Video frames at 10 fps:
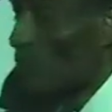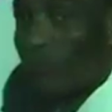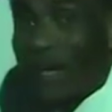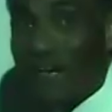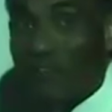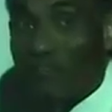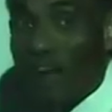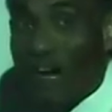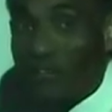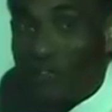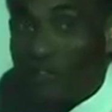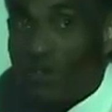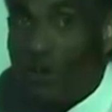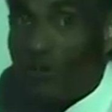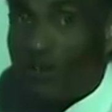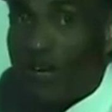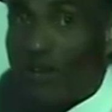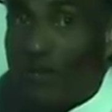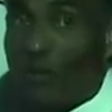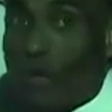the rarefaction of
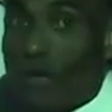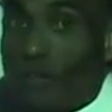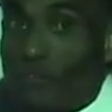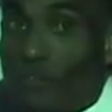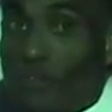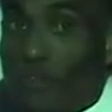another wave.